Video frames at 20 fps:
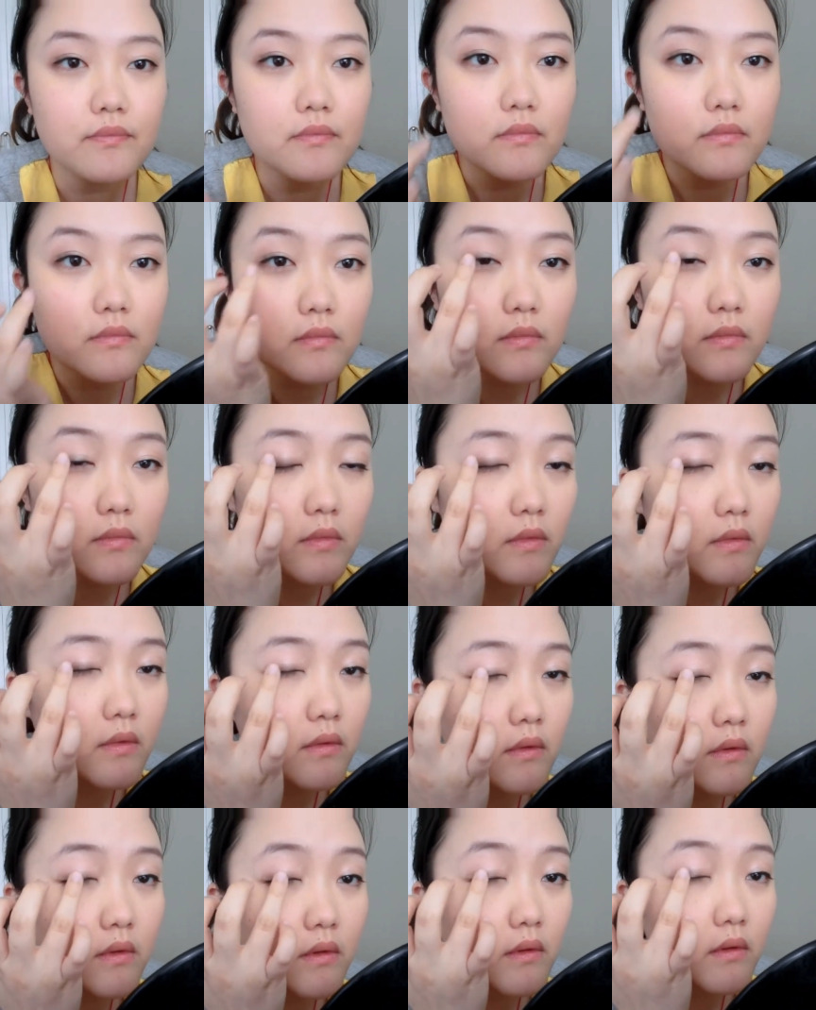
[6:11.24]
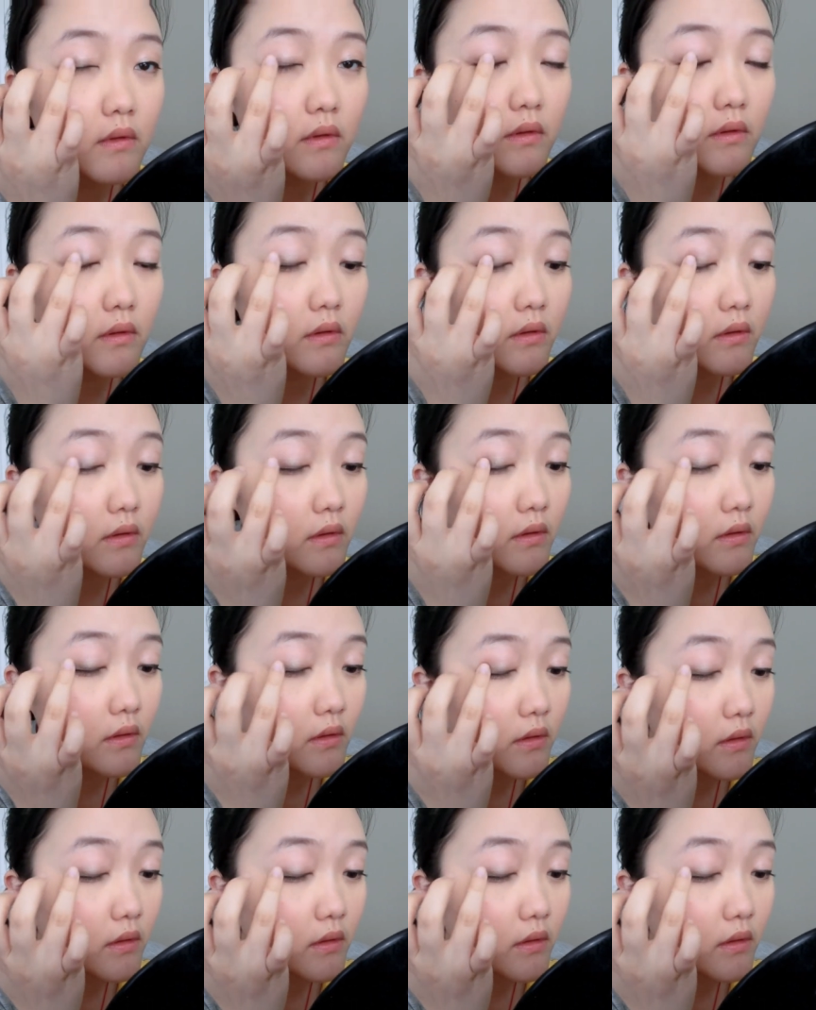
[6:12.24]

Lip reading: No one is speaking in this clip.